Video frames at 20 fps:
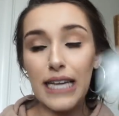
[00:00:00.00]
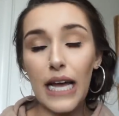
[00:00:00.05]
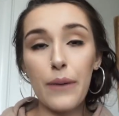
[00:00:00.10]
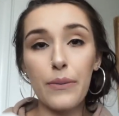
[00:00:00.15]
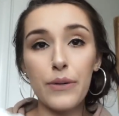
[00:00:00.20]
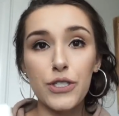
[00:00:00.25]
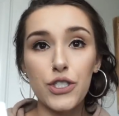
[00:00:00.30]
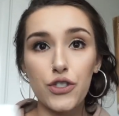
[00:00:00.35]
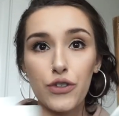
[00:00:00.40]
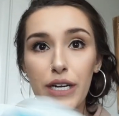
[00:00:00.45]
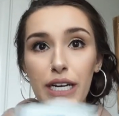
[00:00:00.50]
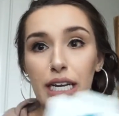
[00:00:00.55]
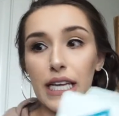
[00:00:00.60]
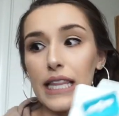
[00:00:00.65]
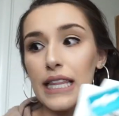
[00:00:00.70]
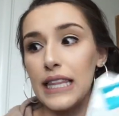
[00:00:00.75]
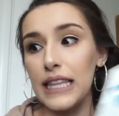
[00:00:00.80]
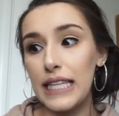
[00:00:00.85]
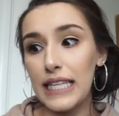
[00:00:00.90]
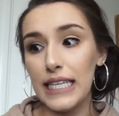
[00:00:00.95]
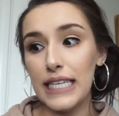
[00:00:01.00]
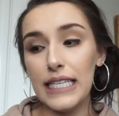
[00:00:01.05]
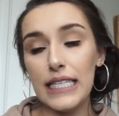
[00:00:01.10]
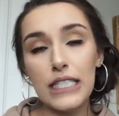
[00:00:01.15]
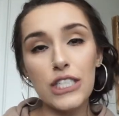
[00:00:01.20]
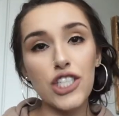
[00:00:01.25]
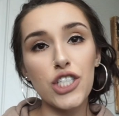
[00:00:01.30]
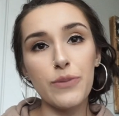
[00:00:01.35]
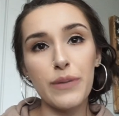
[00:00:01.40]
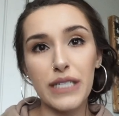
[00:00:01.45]
I would drink
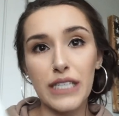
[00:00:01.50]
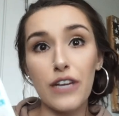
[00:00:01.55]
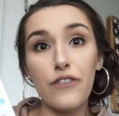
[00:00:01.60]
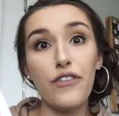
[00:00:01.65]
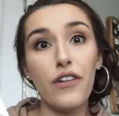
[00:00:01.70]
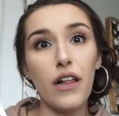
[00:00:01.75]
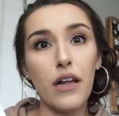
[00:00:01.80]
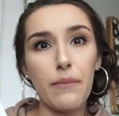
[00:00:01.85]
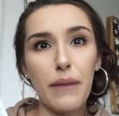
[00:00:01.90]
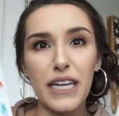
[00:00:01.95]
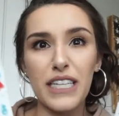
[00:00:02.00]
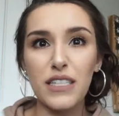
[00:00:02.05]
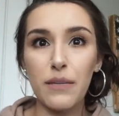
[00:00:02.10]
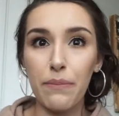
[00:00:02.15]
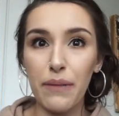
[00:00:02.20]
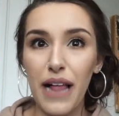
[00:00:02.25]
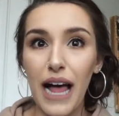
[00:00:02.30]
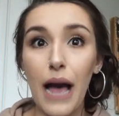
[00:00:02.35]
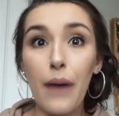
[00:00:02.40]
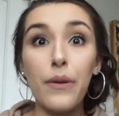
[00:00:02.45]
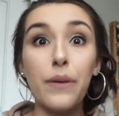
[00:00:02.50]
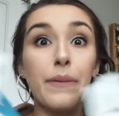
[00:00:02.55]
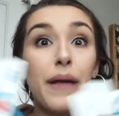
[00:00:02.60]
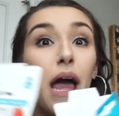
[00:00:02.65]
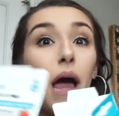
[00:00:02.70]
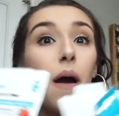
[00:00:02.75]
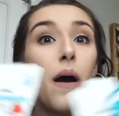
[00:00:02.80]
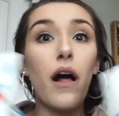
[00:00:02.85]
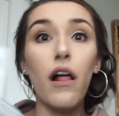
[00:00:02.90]
these just because I feel like my supply would get